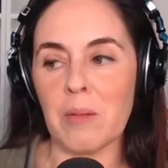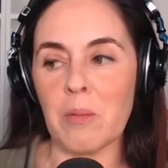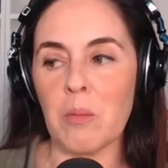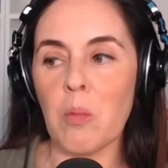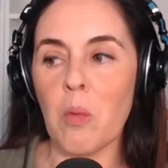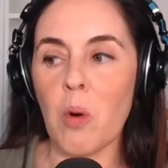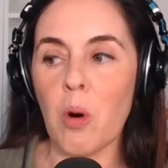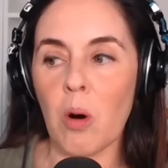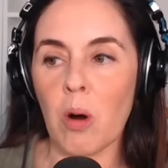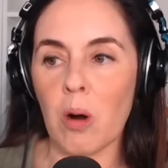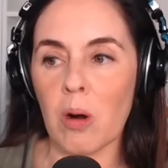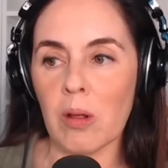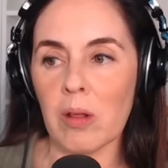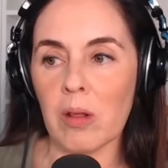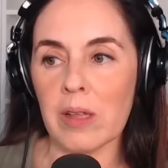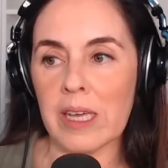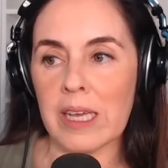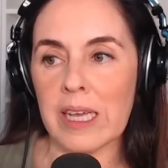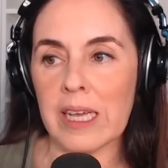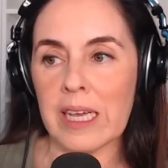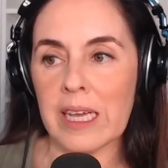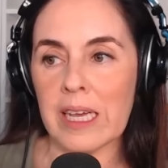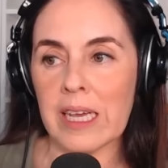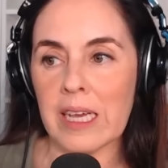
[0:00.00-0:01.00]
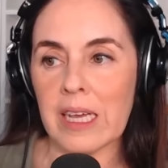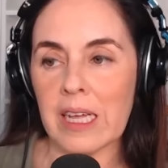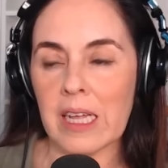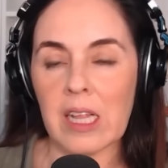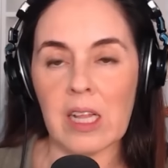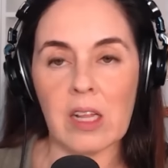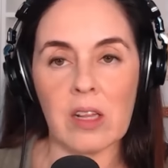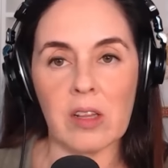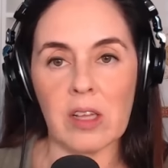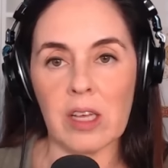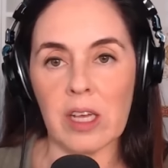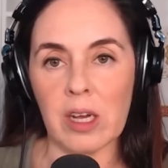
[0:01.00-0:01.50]
morally
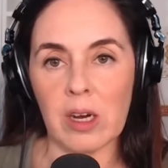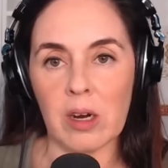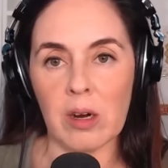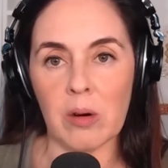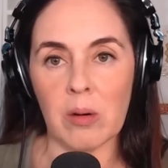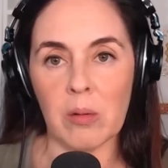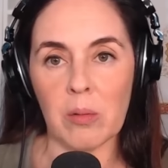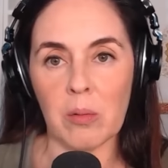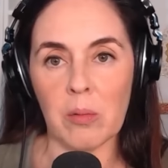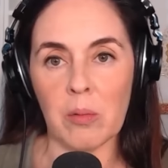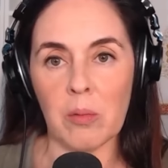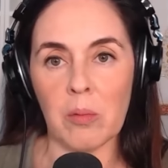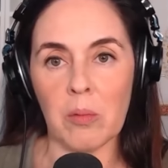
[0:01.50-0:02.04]
clear